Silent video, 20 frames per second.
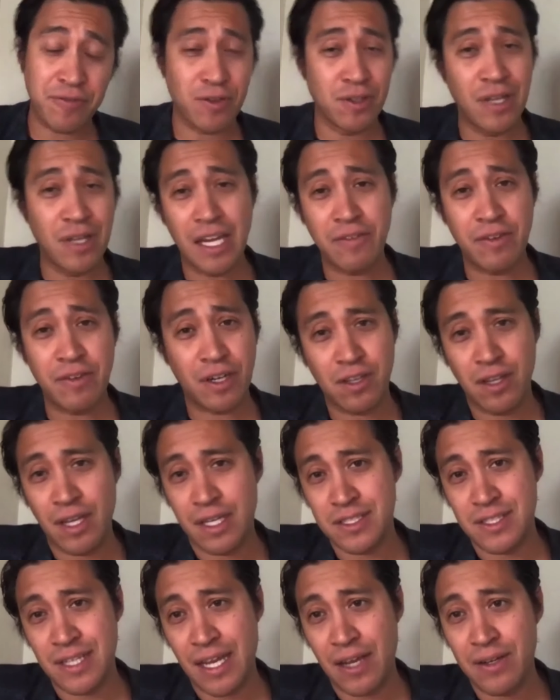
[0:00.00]
for a lot of our
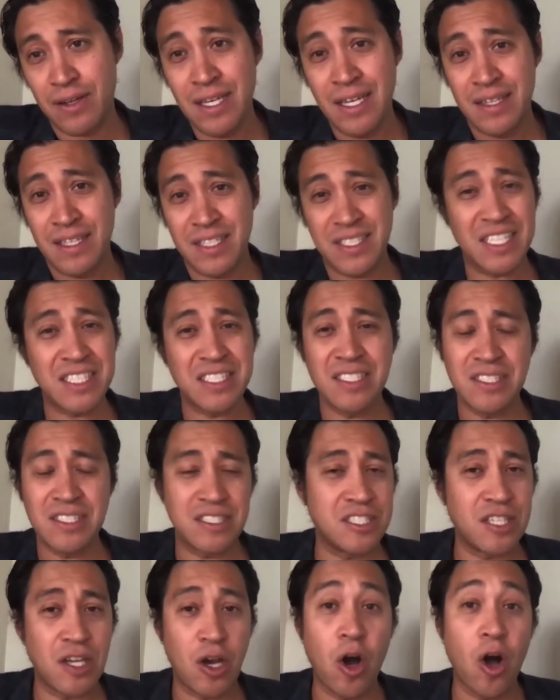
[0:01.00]
clients now, this
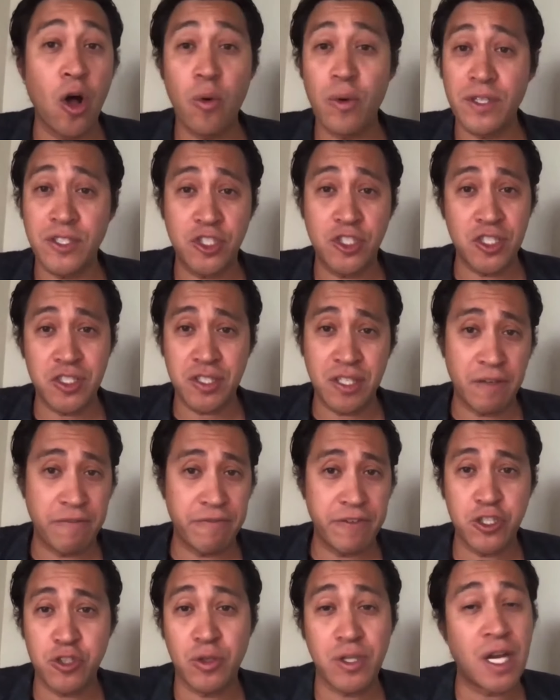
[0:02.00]
isn't always just the
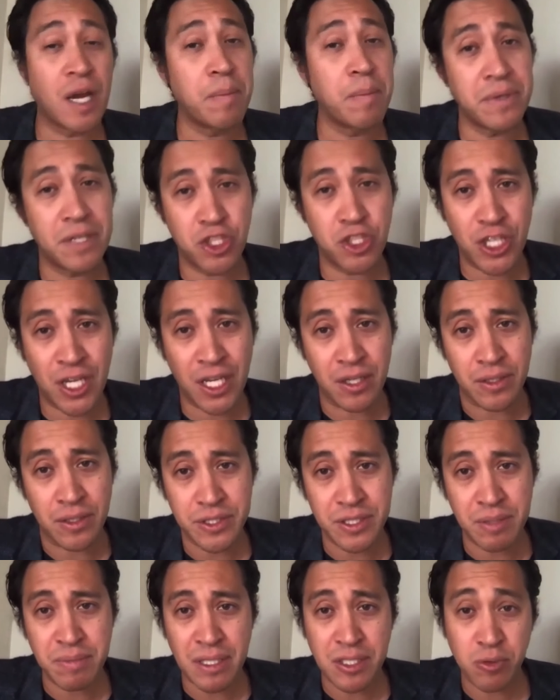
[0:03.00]
official company channel.
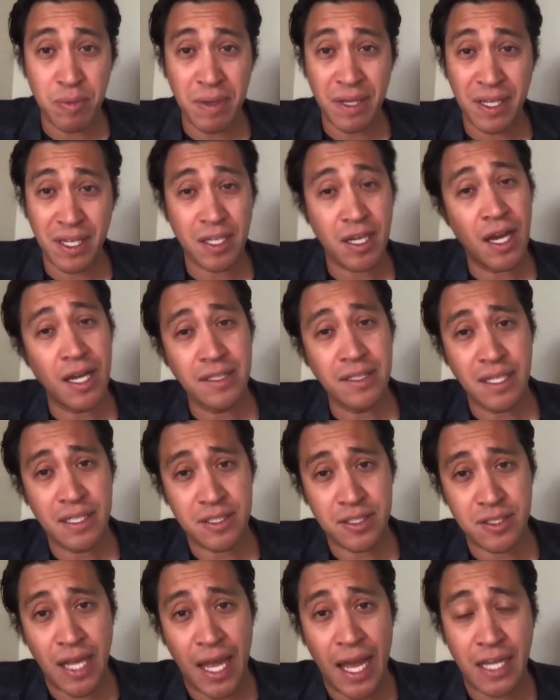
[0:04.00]
Sometimes we're making
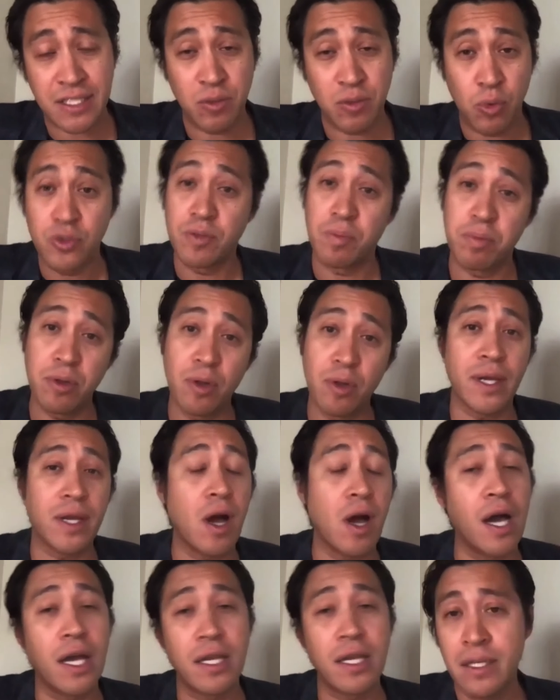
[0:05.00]
content stacks that we'll deploy
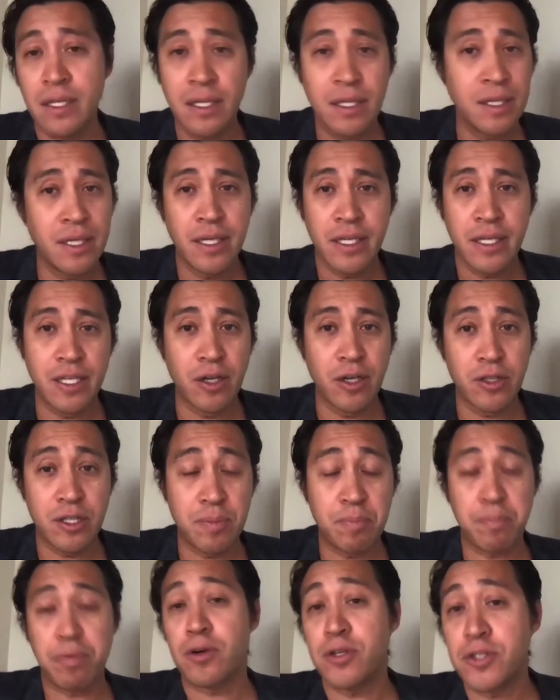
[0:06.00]
on,
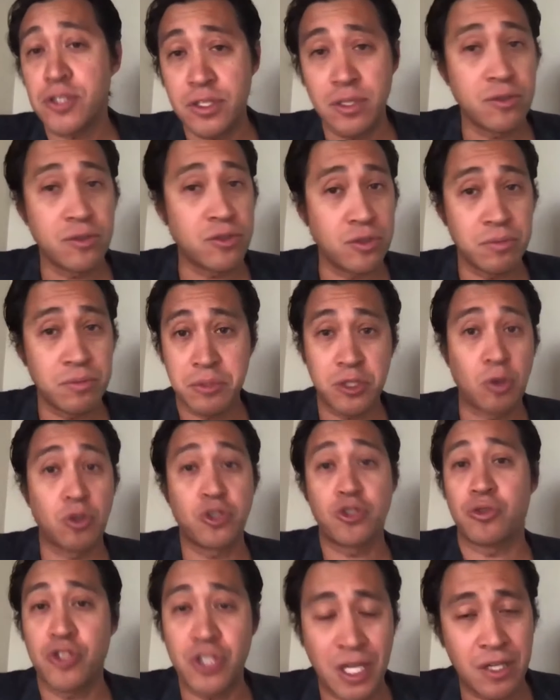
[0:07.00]
the personal
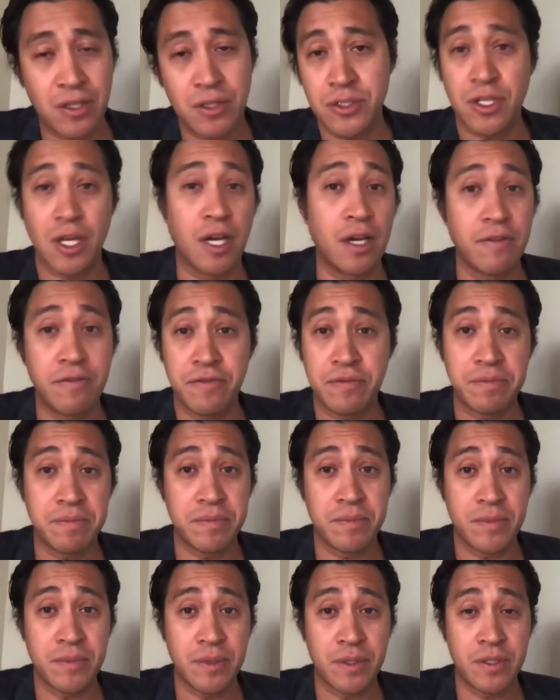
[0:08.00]
social channels of
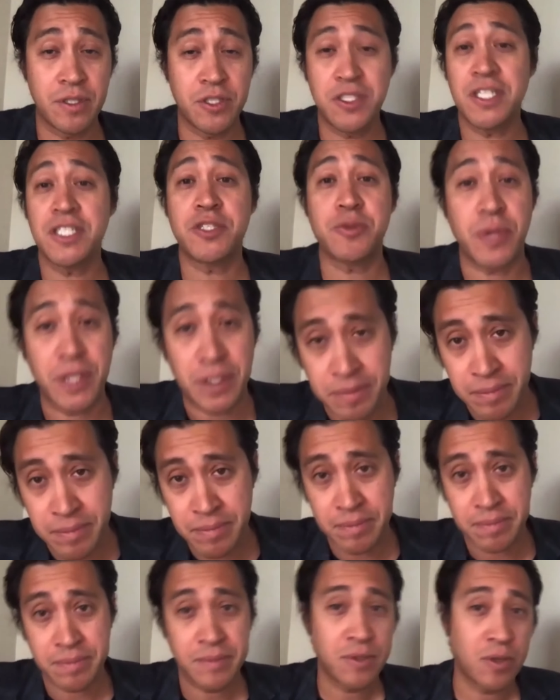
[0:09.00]
the C-suite
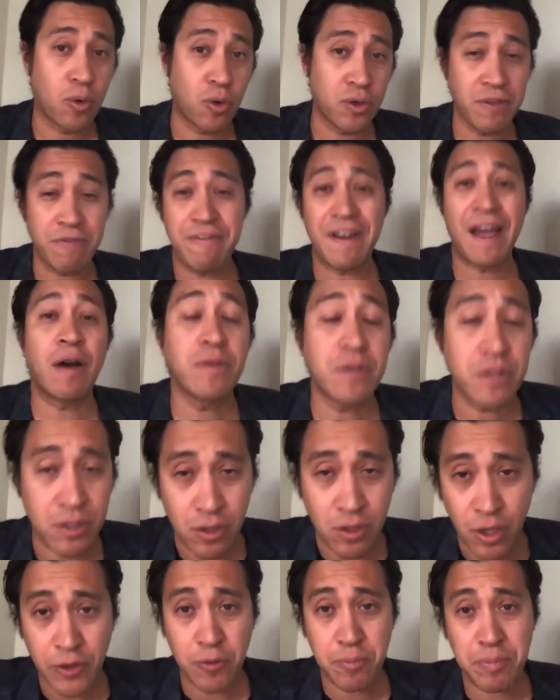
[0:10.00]
or the founder
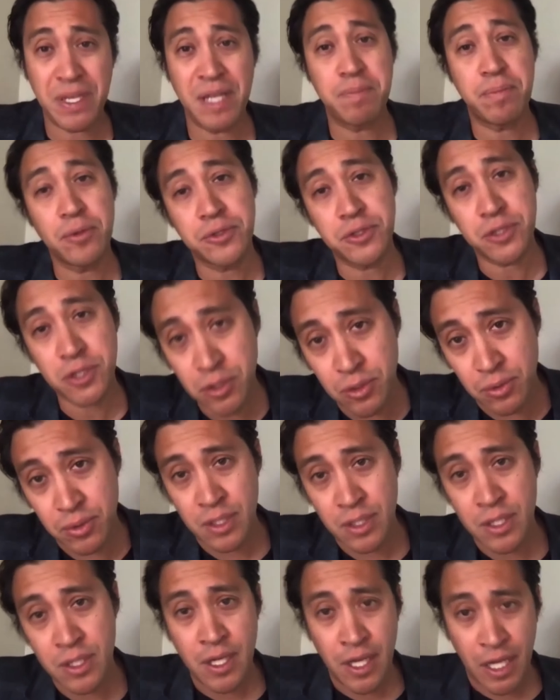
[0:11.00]
or other people too,
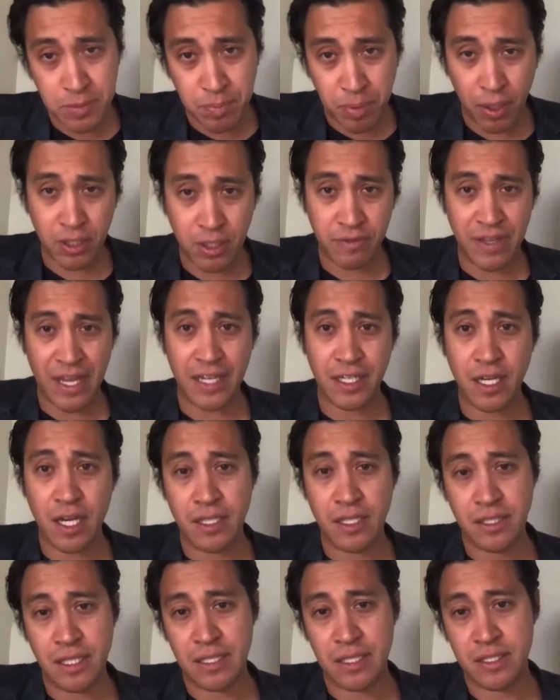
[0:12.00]
as part of that
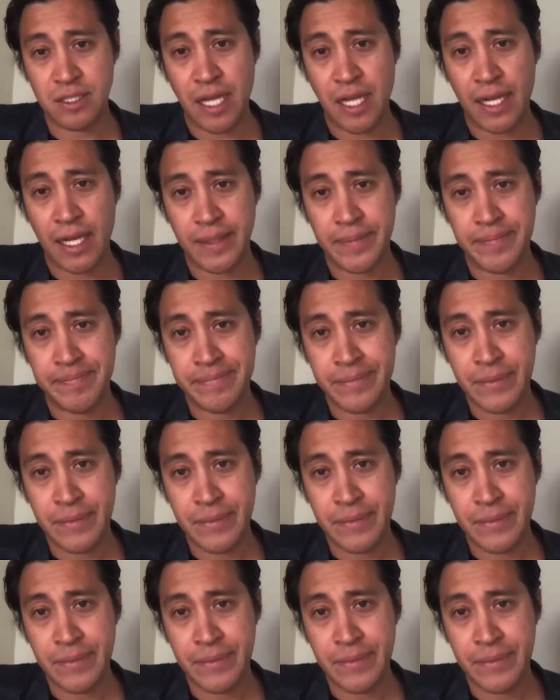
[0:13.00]
content stack.